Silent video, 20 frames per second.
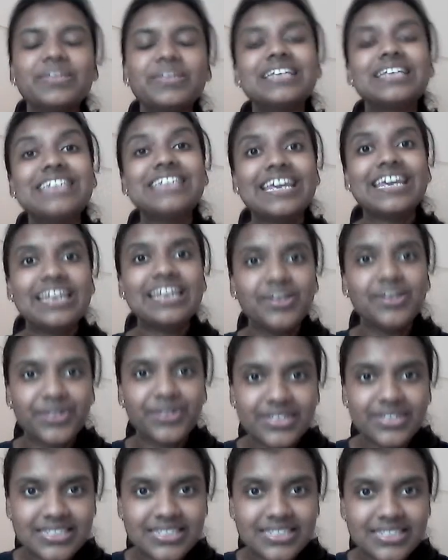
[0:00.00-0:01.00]
taking
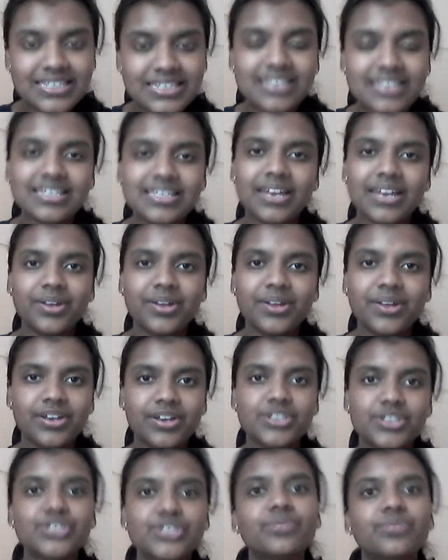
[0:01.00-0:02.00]
risks is
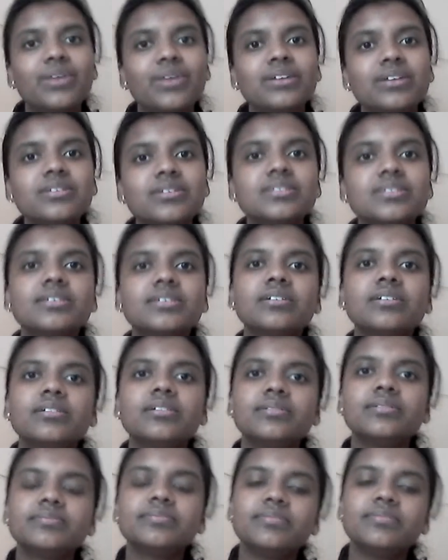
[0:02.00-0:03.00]
encouraged. When it is
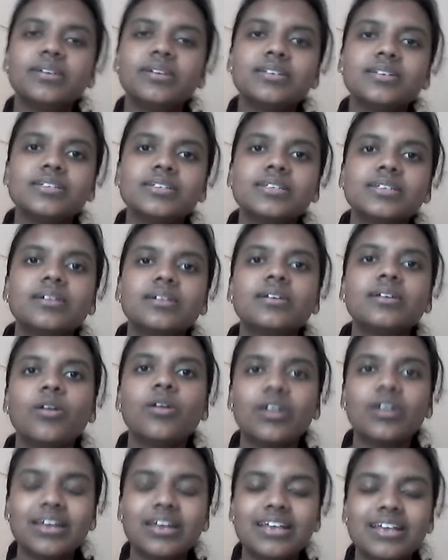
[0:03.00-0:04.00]
an
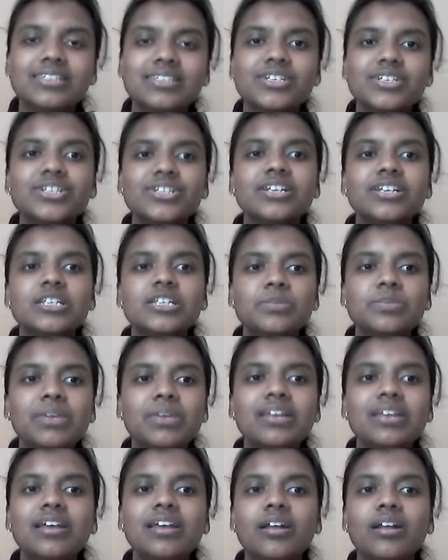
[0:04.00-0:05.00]
organization that's
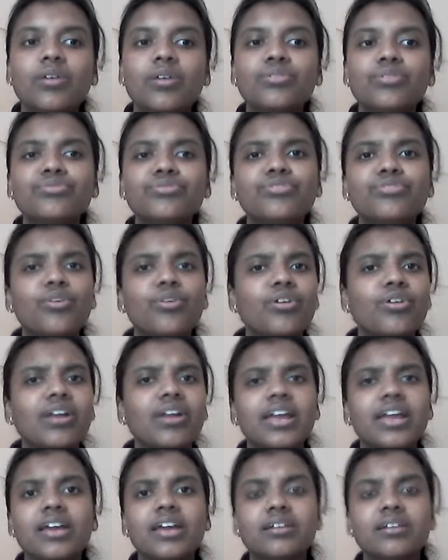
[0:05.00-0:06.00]
been around for
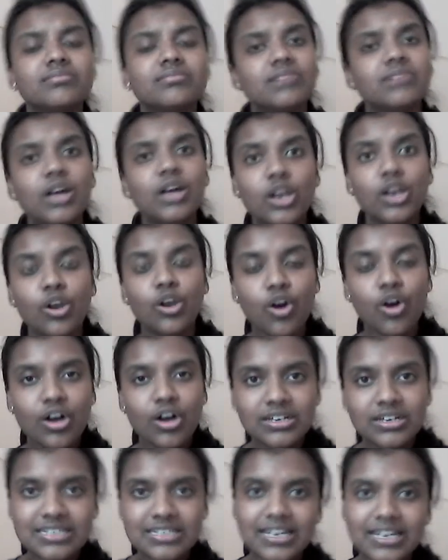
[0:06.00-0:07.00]
like a
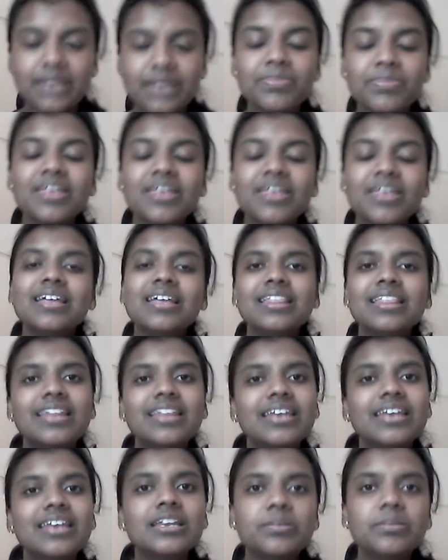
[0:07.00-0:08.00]
long time,
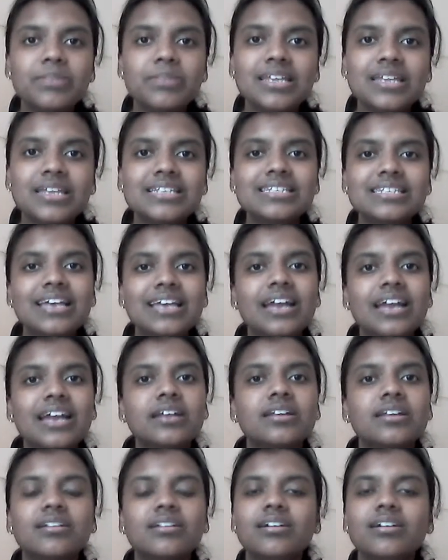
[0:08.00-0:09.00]
then it means
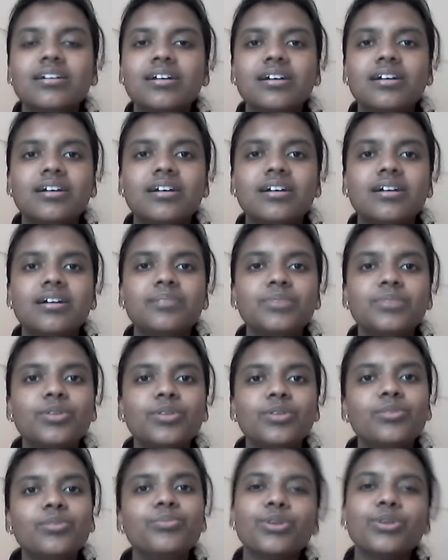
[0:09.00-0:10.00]
that
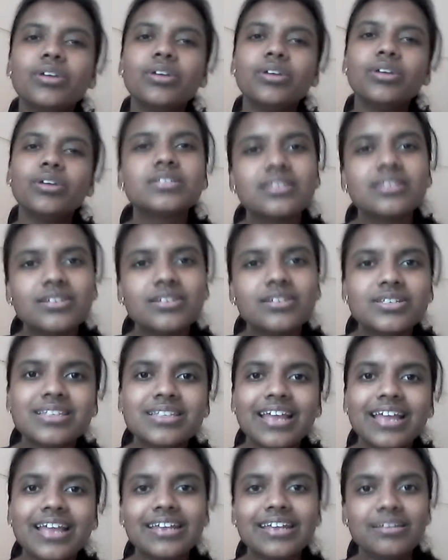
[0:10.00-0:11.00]
it is
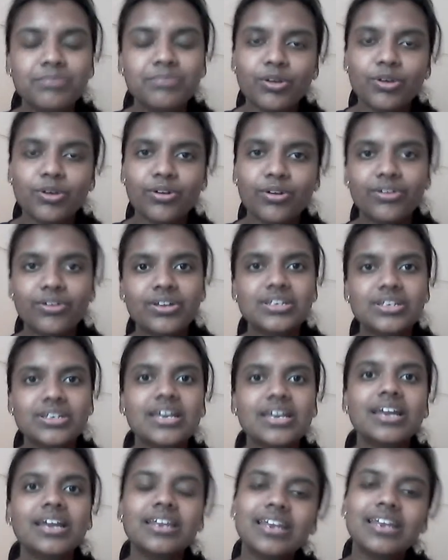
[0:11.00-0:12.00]
slightly
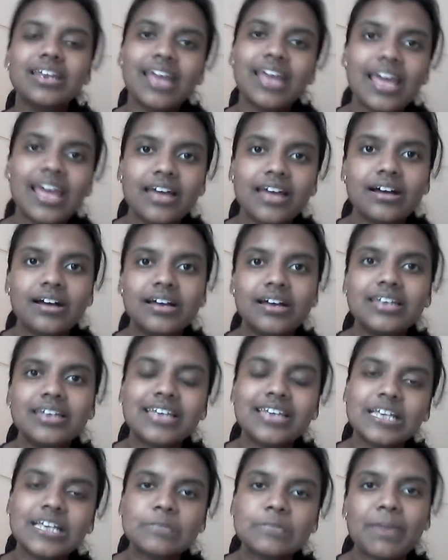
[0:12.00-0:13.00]
bureaucratic, and it
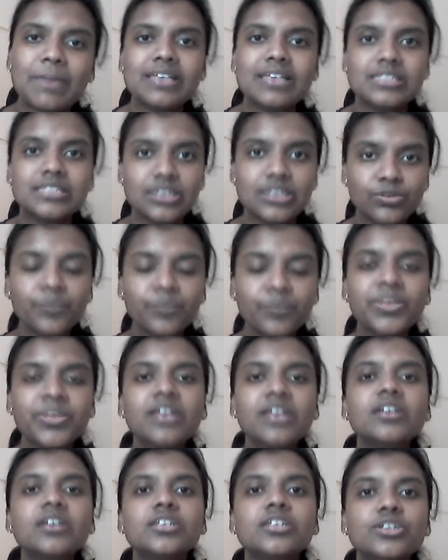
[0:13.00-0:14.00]
expects you
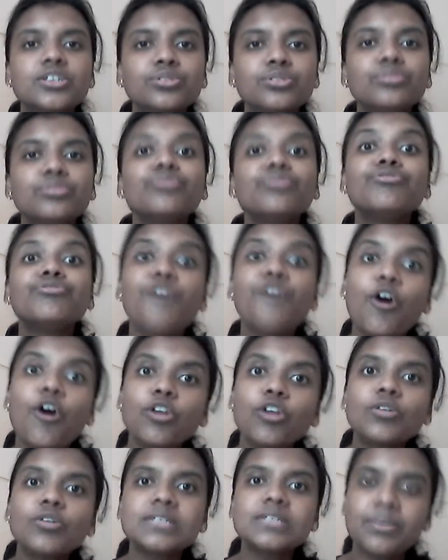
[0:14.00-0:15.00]
to
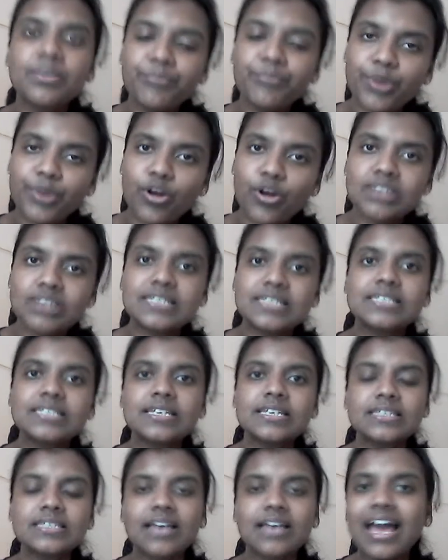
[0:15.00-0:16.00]
follow some
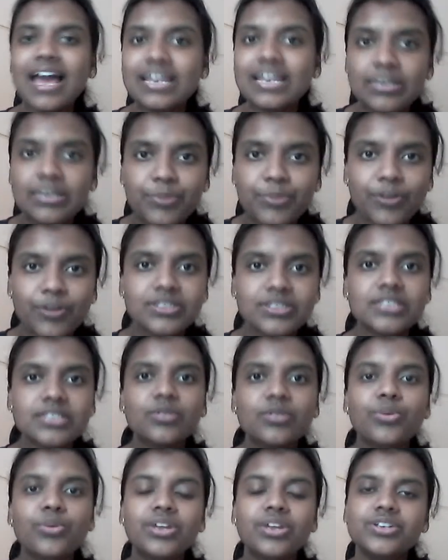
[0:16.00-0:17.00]
processes, highly process
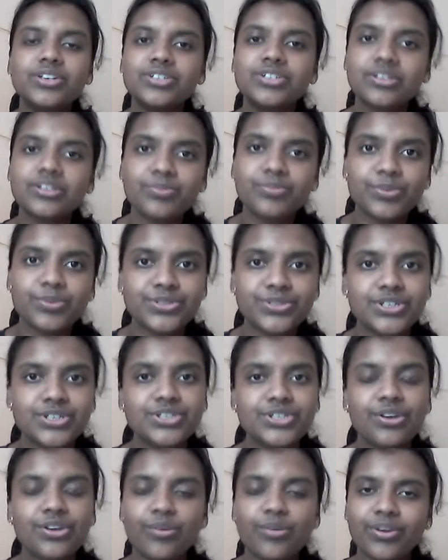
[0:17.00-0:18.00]
oriented and
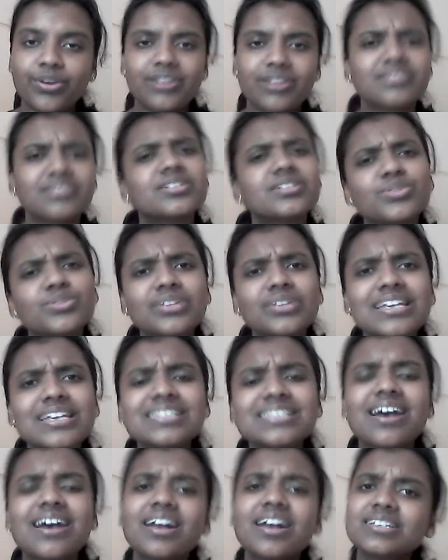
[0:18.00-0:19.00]
procedure oriented. So
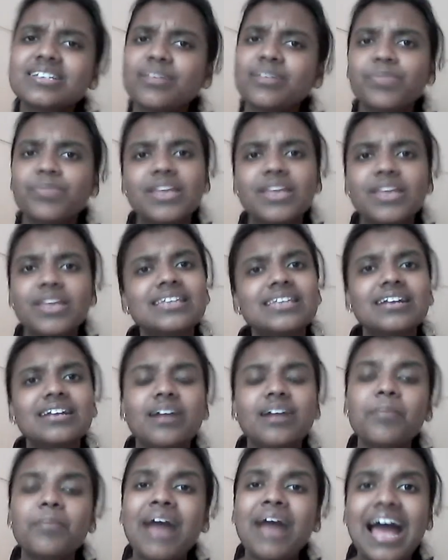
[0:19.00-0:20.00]
these are some things that
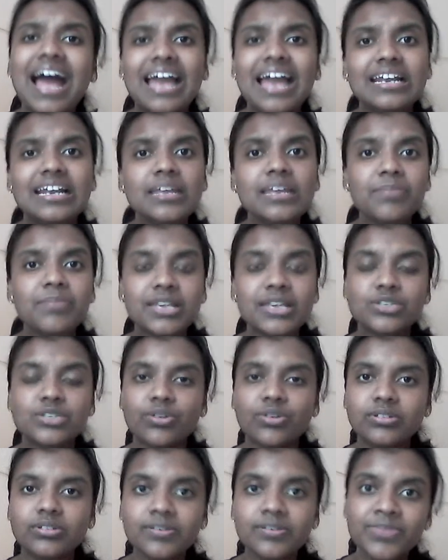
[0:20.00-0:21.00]
come handy based
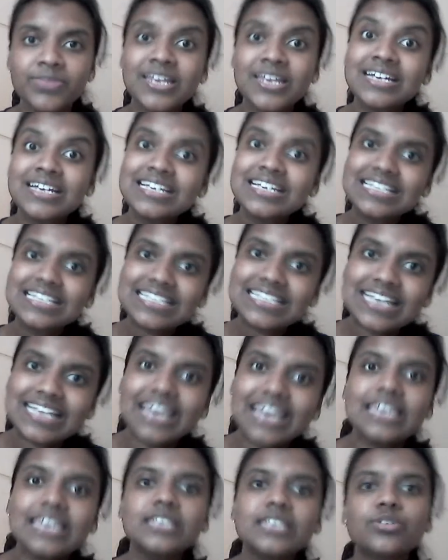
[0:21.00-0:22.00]
on the
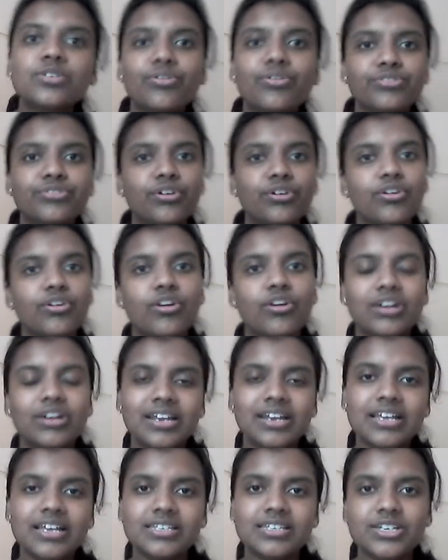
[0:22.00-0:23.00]
size of your
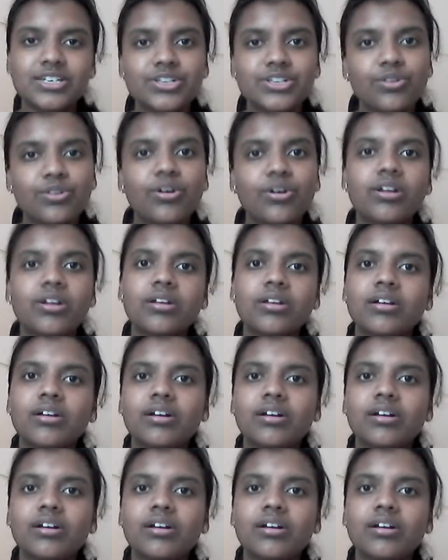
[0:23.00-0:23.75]
organization, or